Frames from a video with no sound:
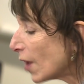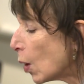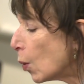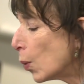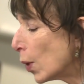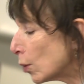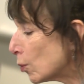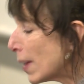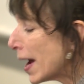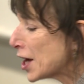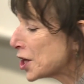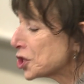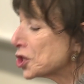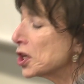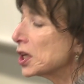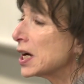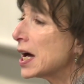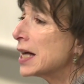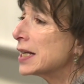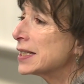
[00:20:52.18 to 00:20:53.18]
where
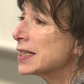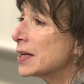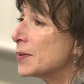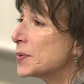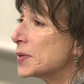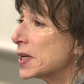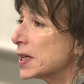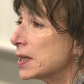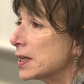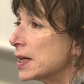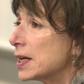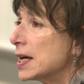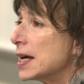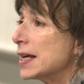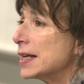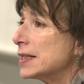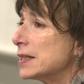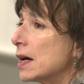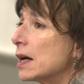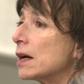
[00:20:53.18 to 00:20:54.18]
rational concepts and
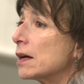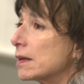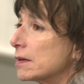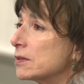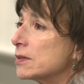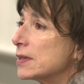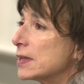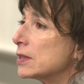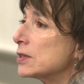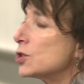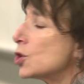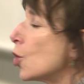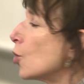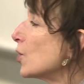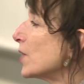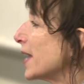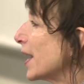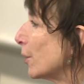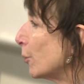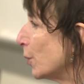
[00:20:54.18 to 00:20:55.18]

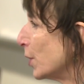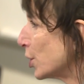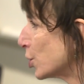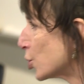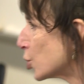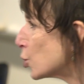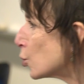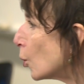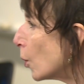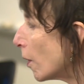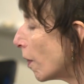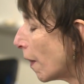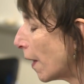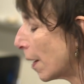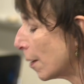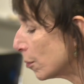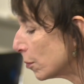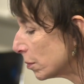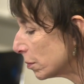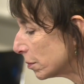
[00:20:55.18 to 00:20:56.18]
don't yet reassure
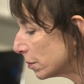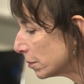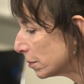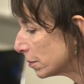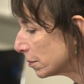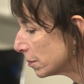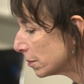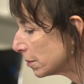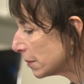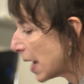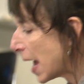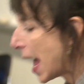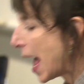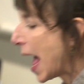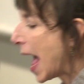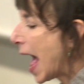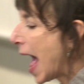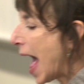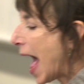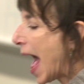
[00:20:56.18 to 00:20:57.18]
them.
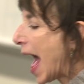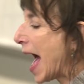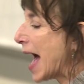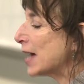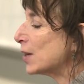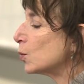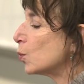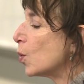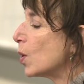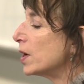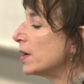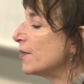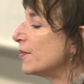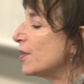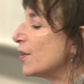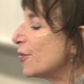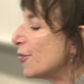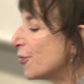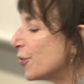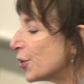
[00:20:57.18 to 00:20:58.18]
And one
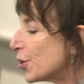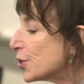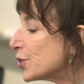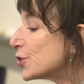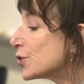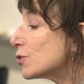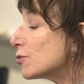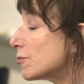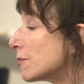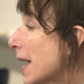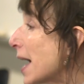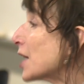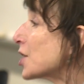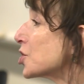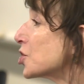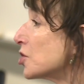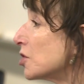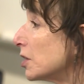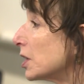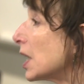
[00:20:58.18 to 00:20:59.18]
of the first
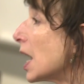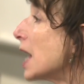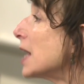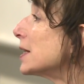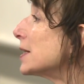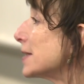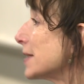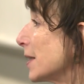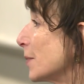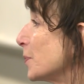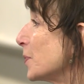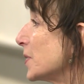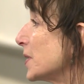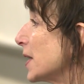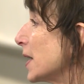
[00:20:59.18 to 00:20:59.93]
rational concepts